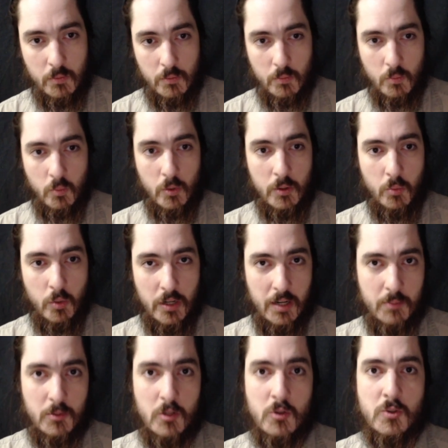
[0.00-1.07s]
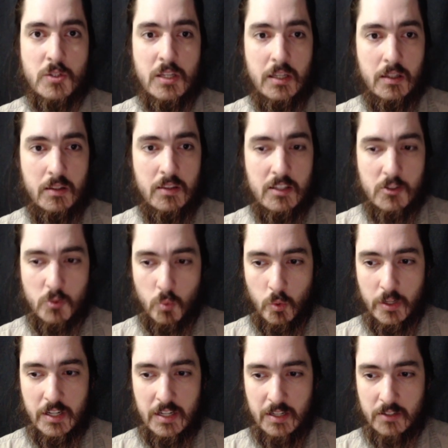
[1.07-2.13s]
what I'm using this
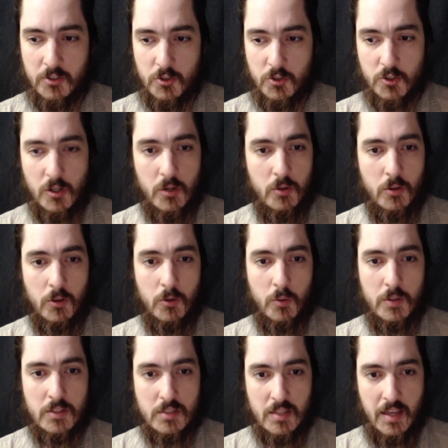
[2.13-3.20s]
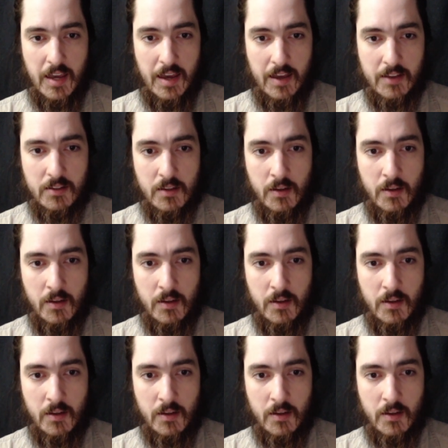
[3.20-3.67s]
reading to show you is that